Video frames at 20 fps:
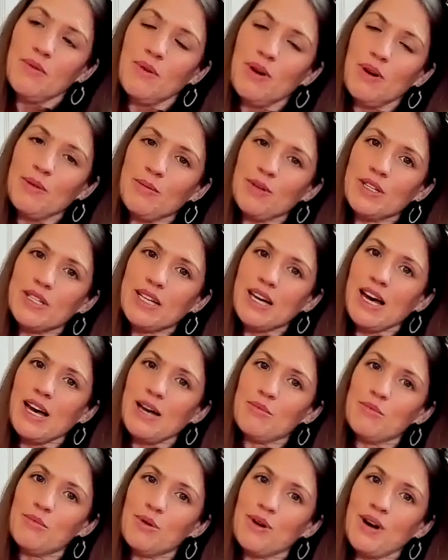One more
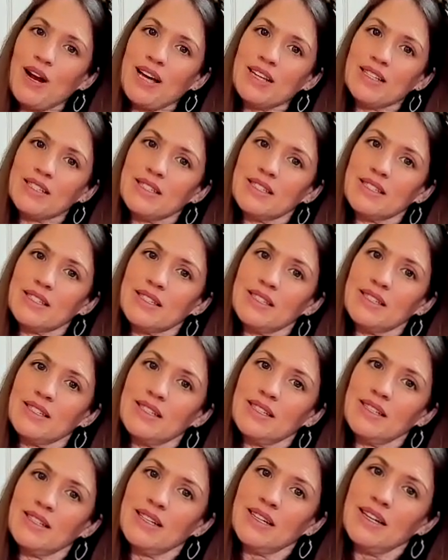time. Press
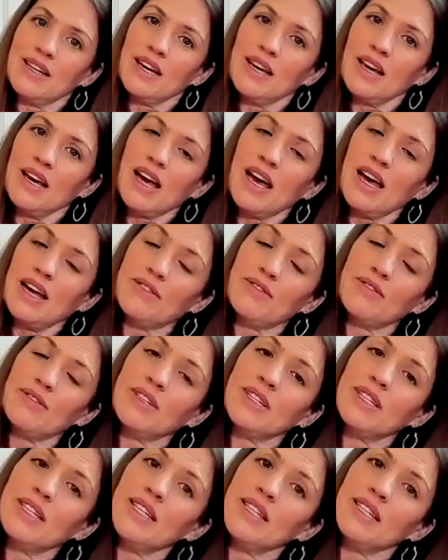and
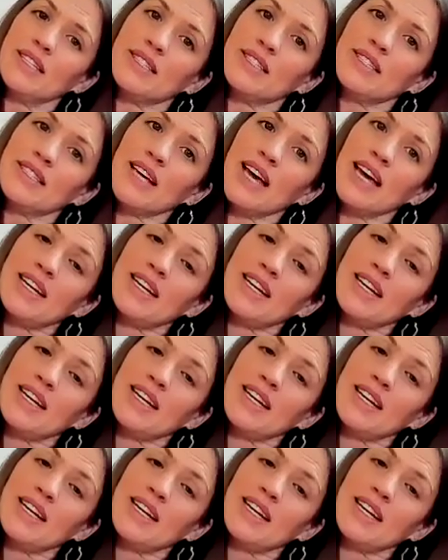release.